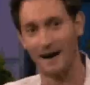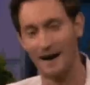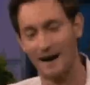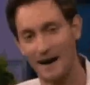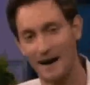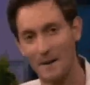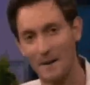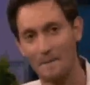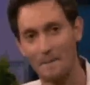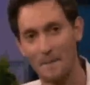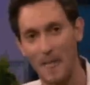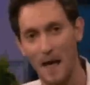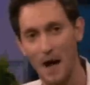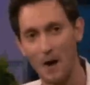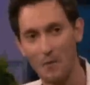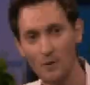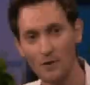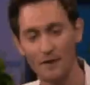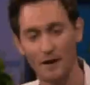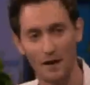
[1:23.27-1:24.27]
Um, I
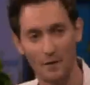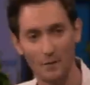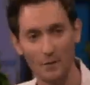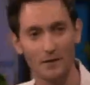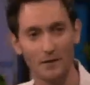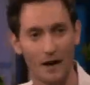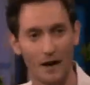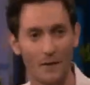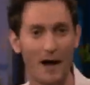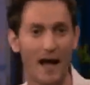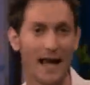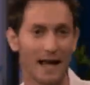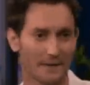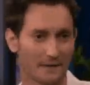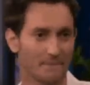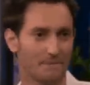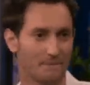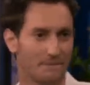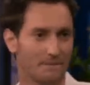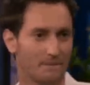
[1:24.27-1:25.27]
would, I would, I had
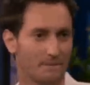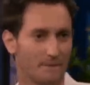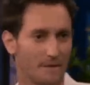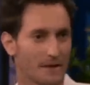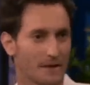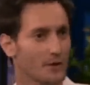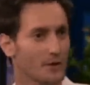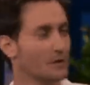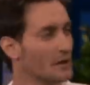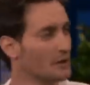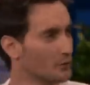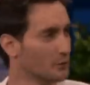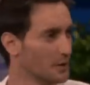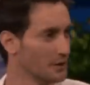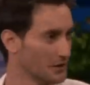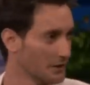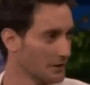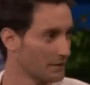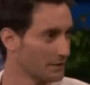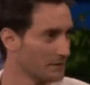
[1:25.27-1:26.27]
very good
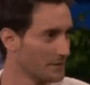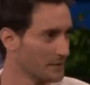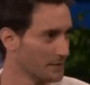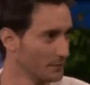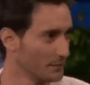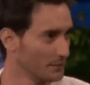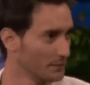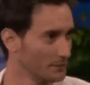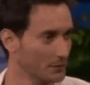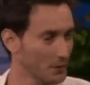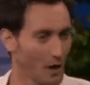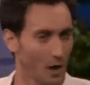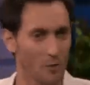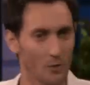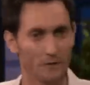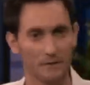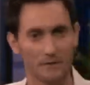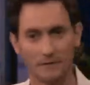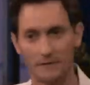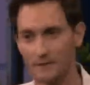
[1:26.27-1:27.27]
intuition of people. Mm -hmm. So I
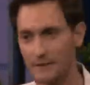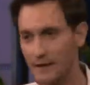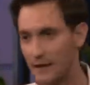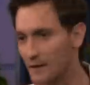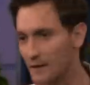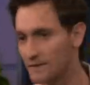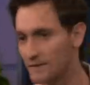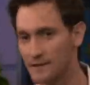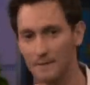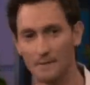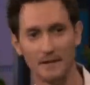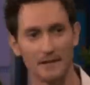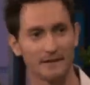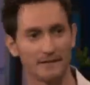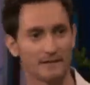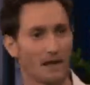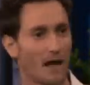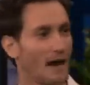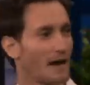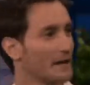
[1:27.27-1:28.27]
would tell if somebody's
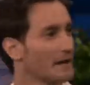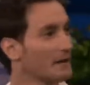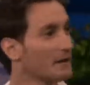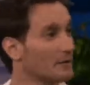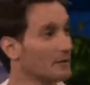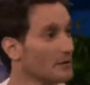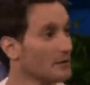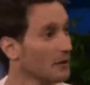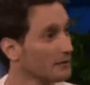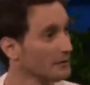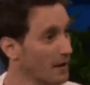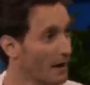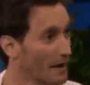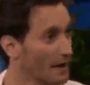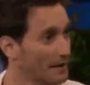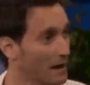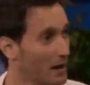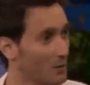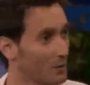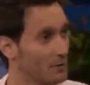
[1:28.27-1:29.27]
lying or not
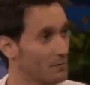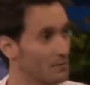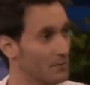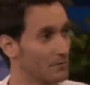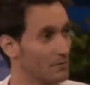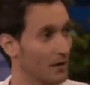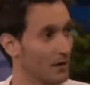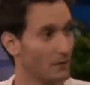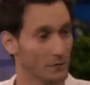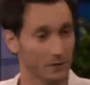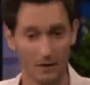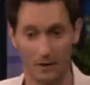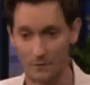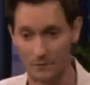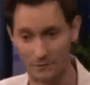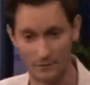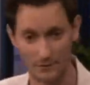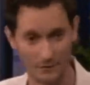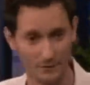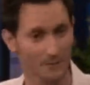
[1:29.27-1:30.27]
lying. I would, yeah. I would, I
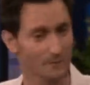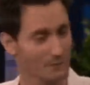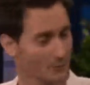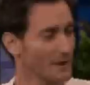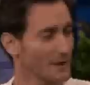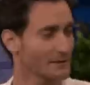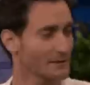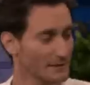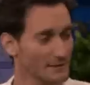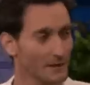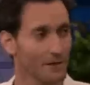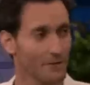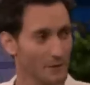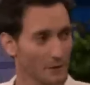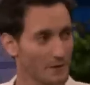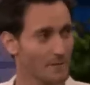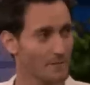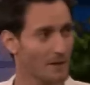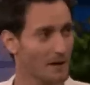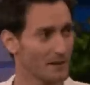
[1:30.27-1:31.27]
would do some crazy stuff with
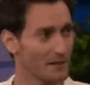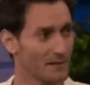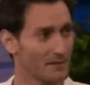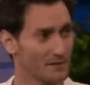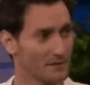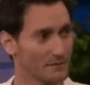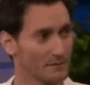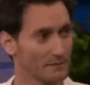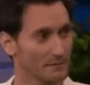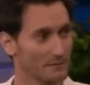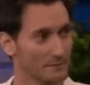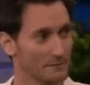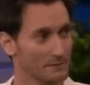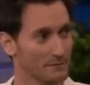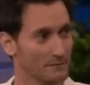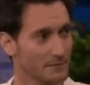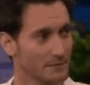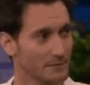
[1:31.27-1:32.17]
their mind. All right.